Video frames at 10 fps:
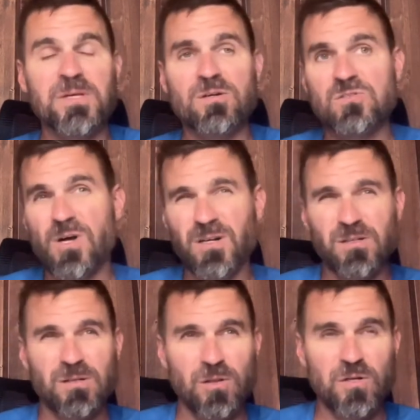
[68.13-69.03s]
you know, talk
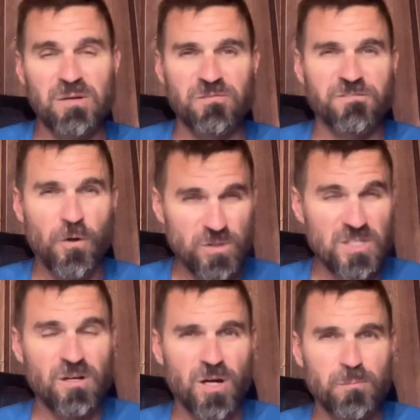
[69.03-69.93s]
looking
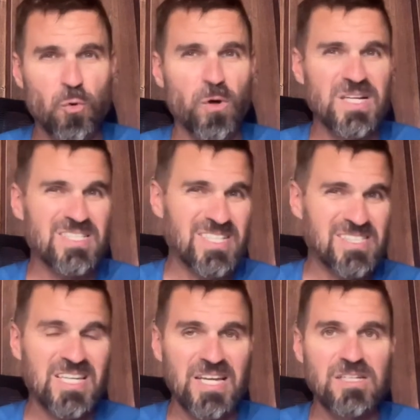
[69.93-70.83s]
focusing on more at
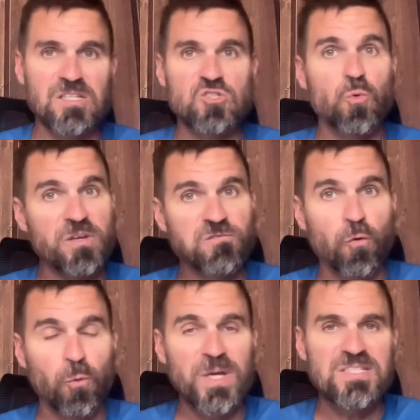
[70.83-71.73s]
16 to
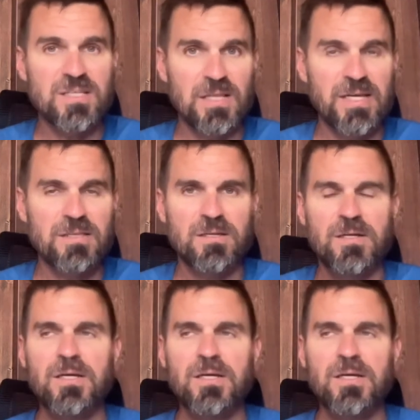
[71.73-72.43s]
24 weeks in length.